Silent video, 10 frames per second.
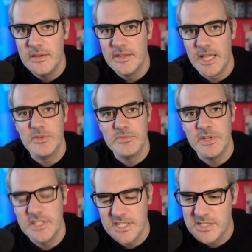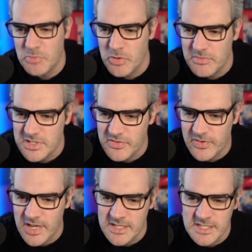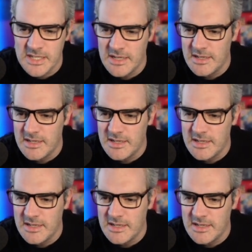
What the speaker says: That was a big disappointment to fans.